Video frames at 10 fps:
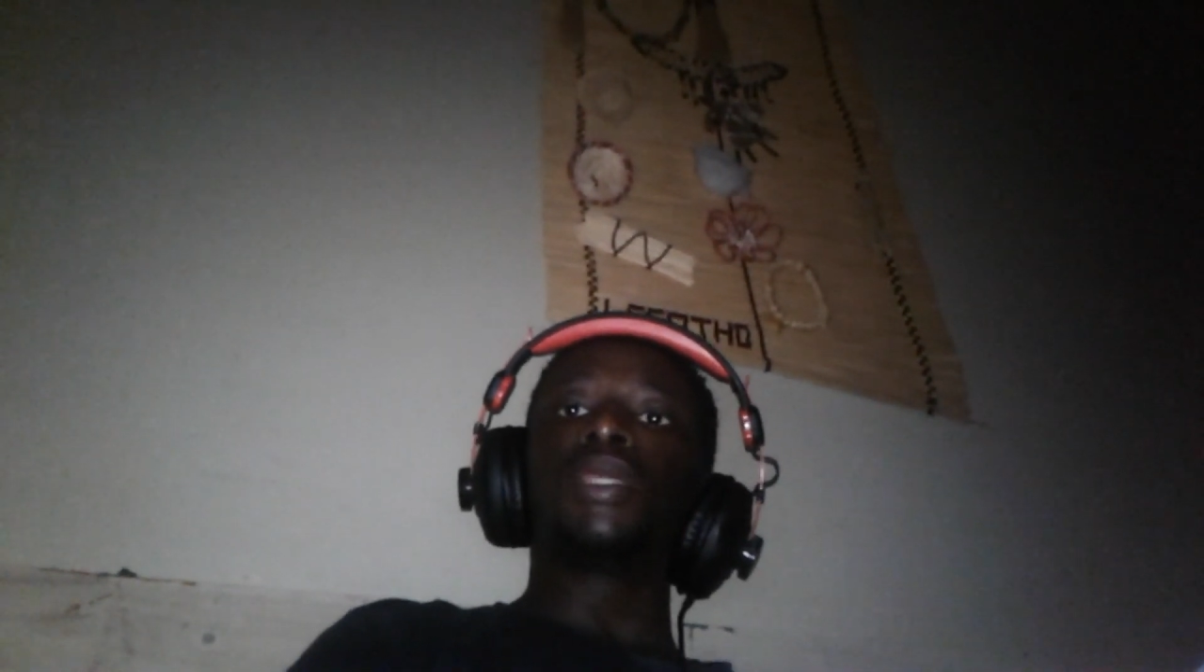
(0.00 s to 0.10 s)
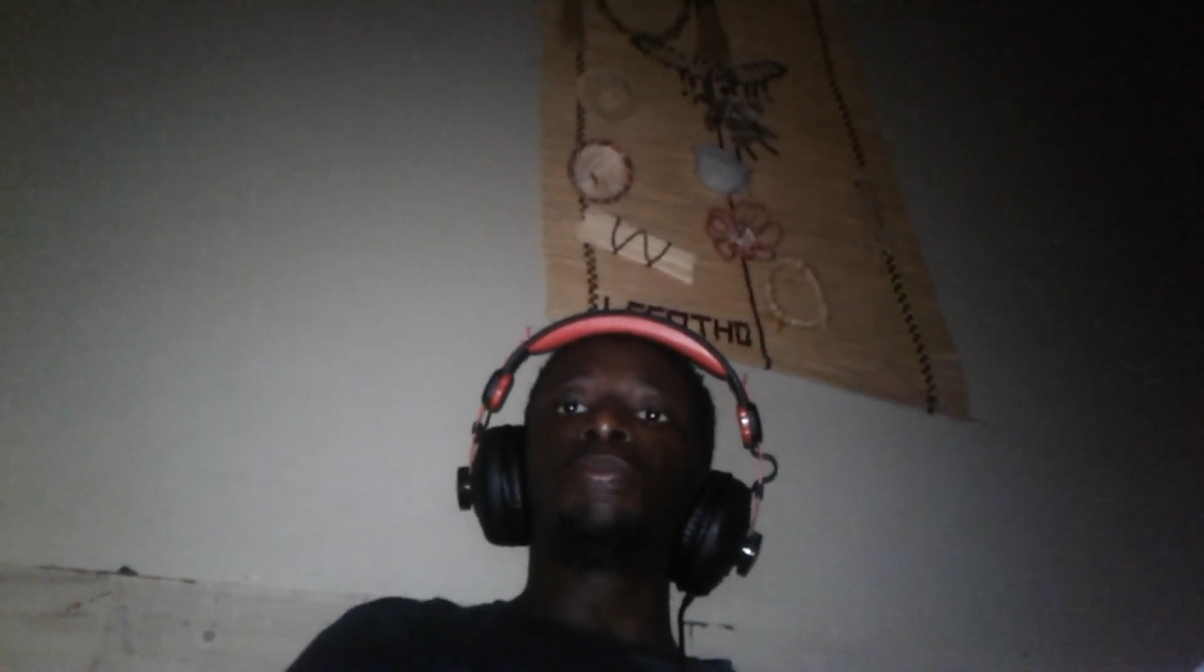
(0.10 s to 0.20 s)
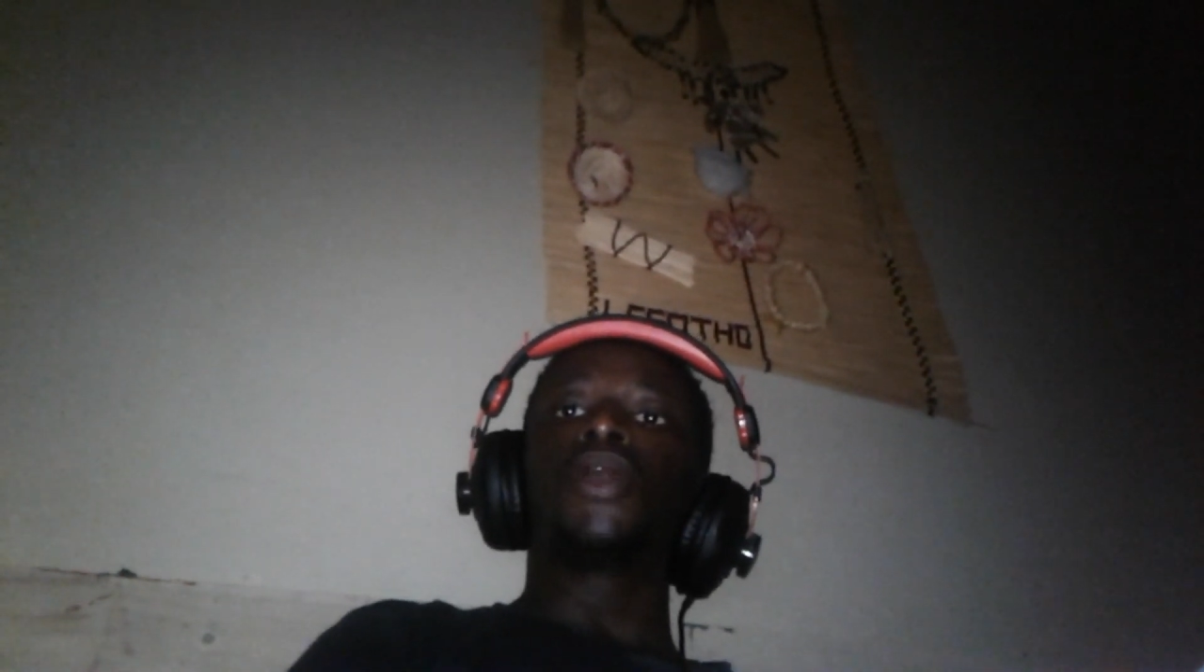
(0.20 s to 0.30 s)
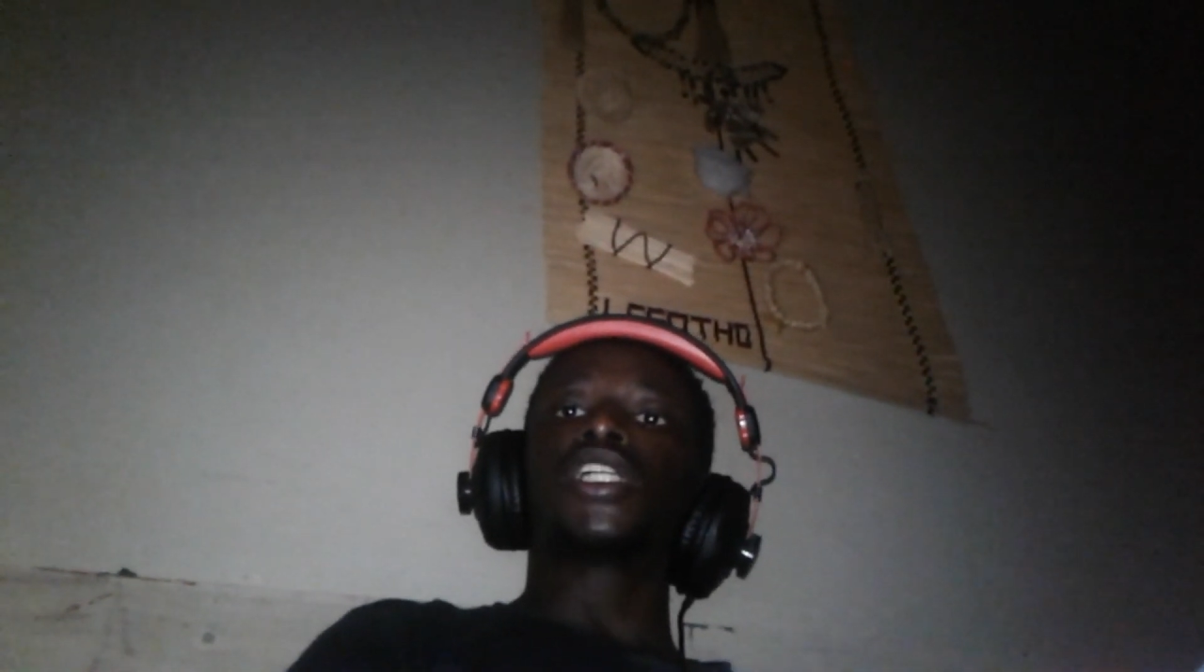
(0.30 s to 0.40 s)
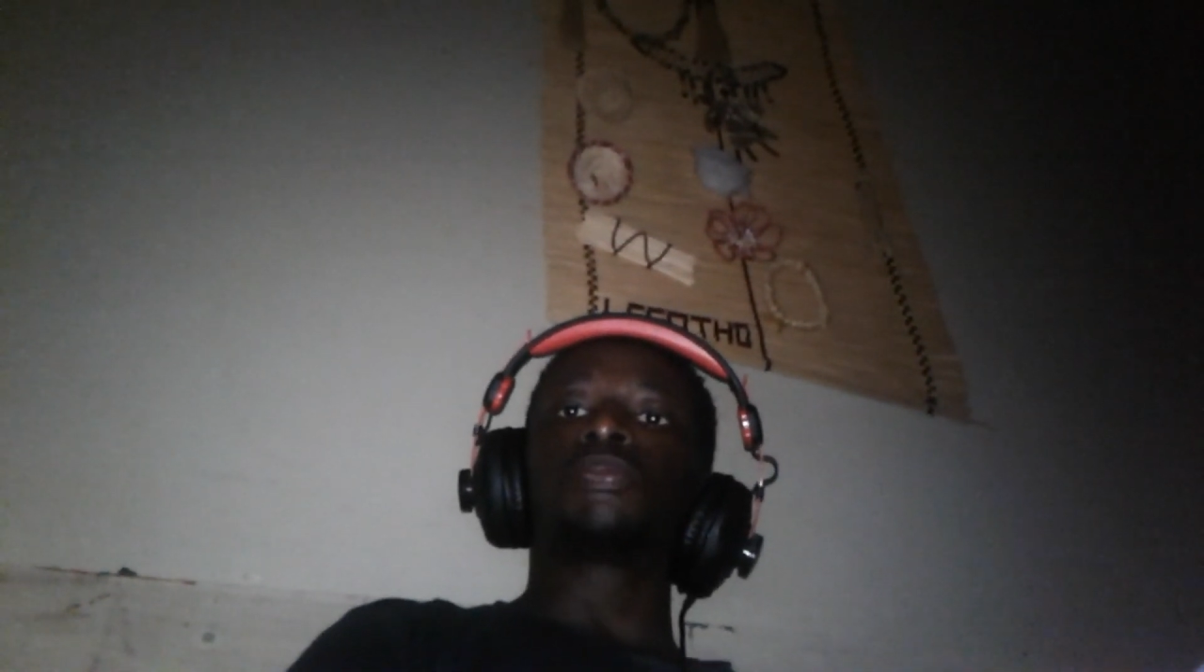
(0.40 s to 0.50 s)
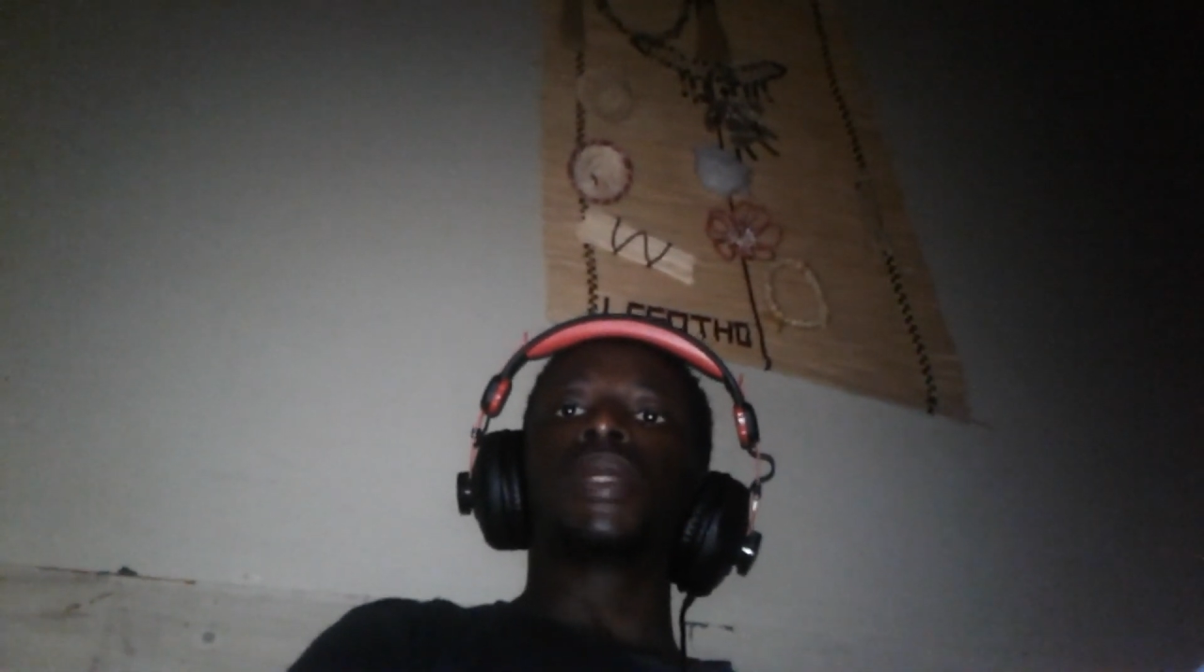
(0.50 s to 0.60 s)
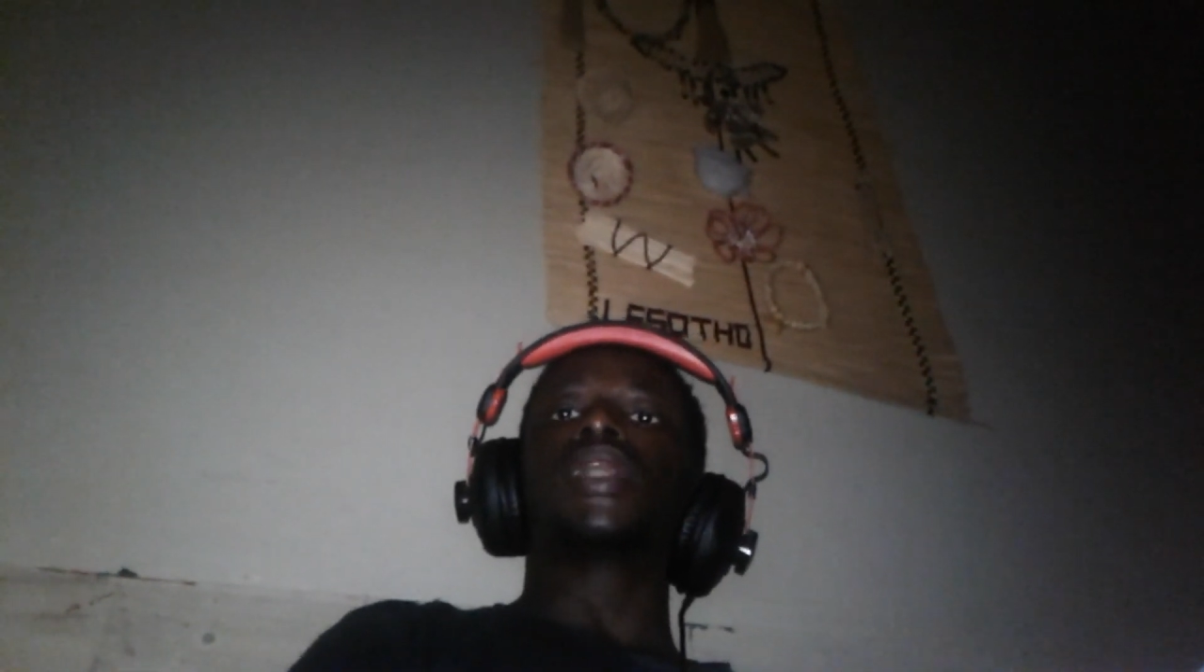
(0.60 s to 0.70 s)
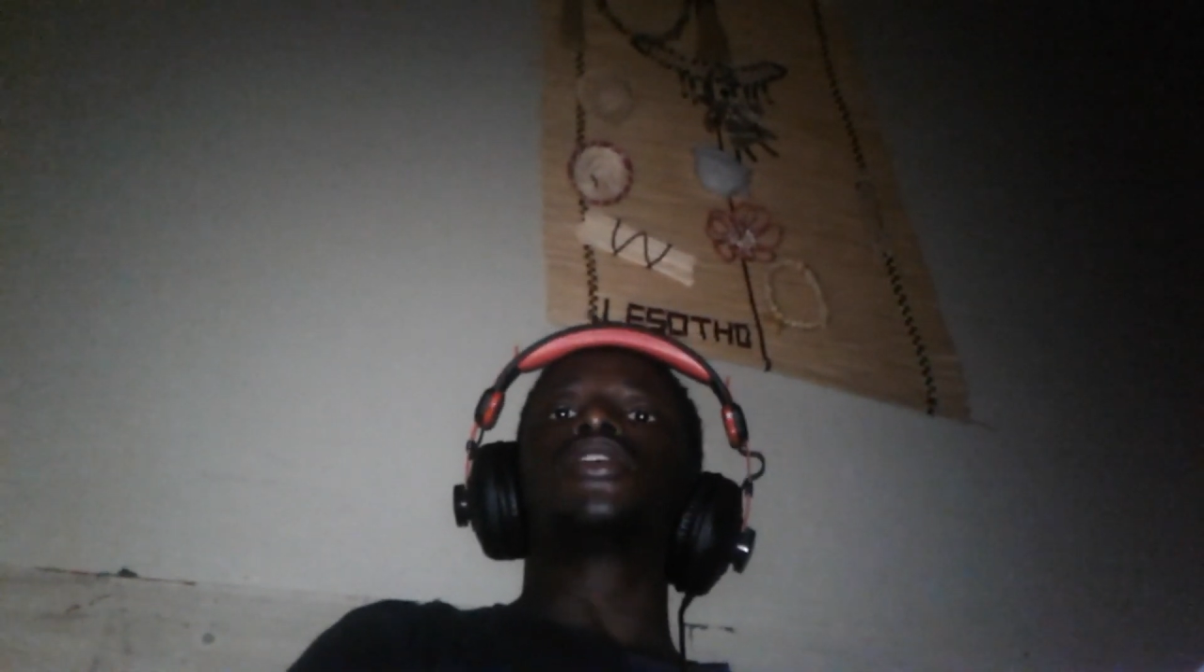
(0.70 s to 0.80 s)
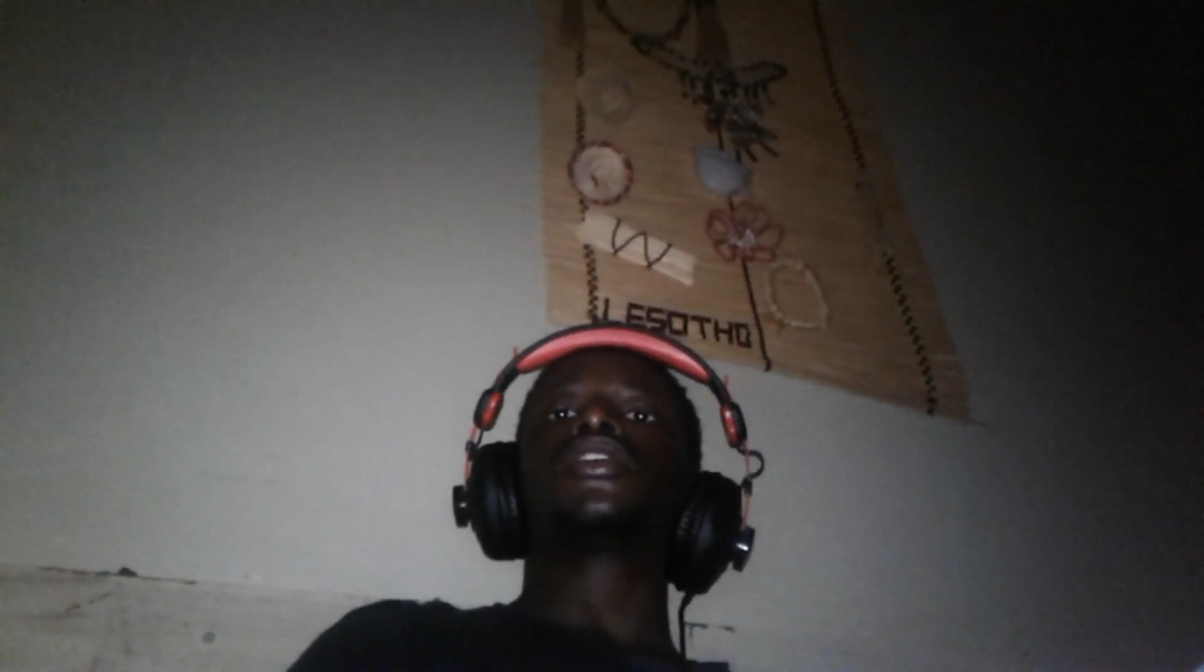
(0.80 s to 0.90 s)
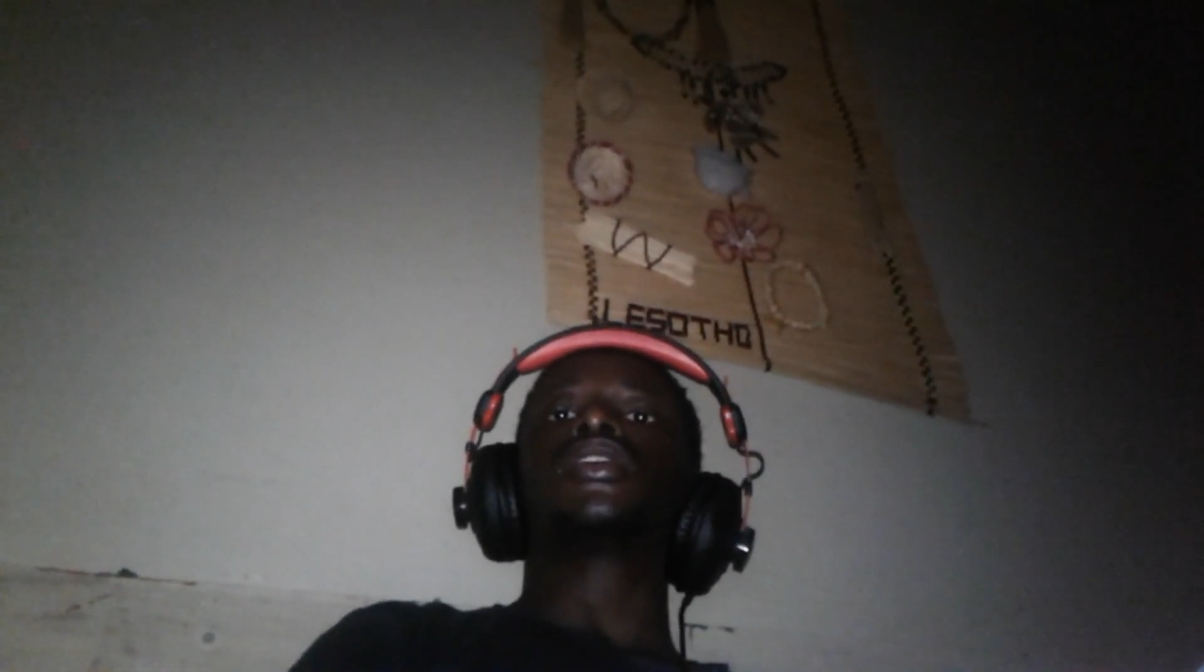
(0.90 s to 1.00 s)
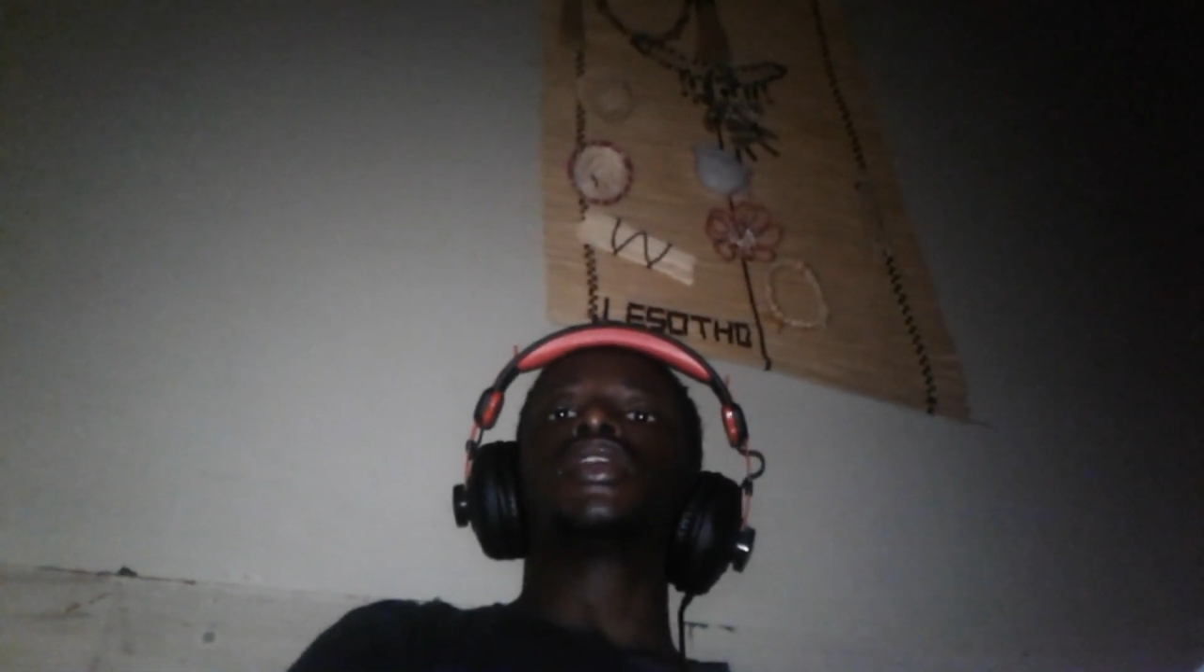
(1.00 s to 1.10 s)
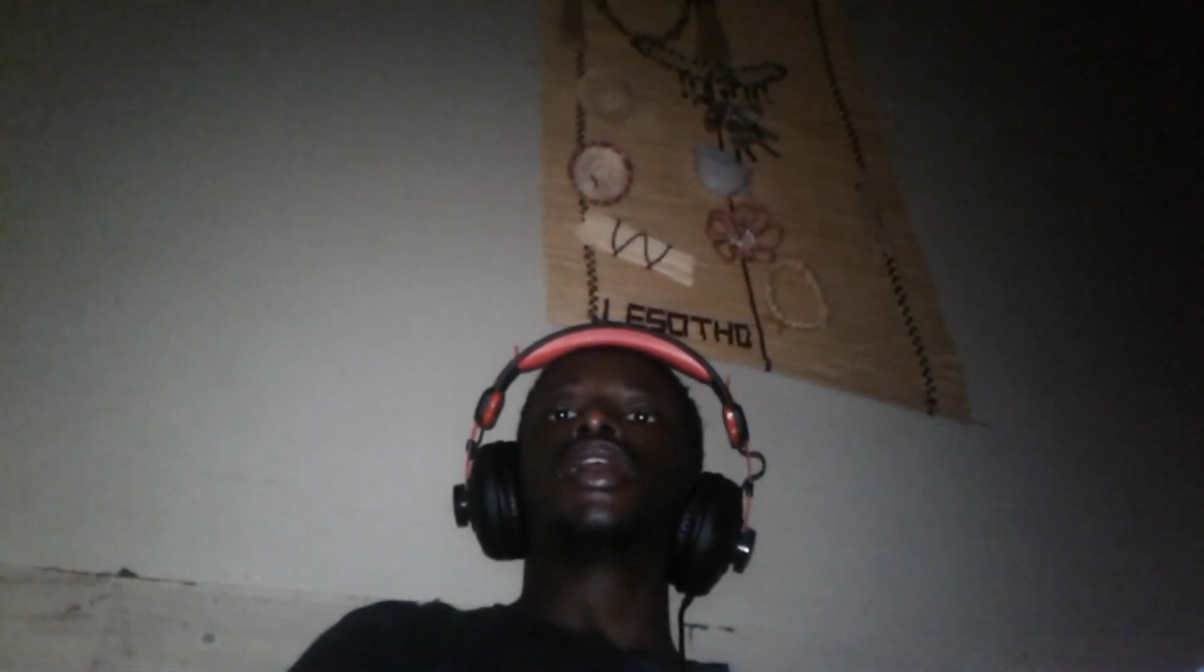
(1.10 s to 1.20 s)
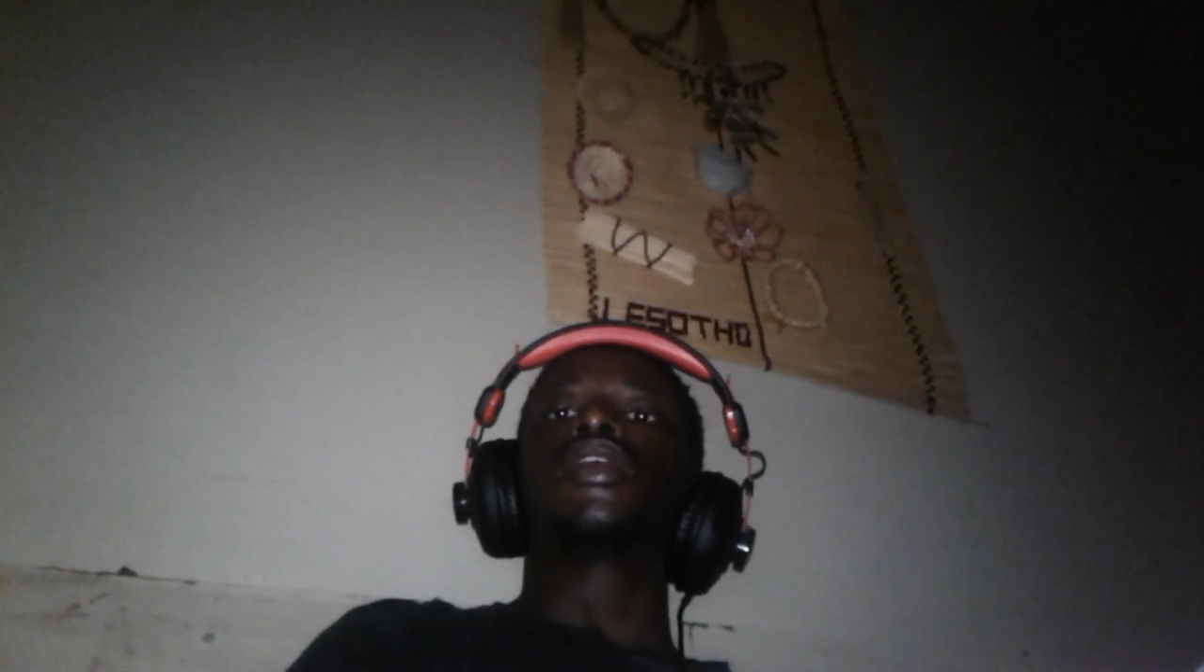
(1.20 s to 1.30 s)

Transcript: beatbox battles,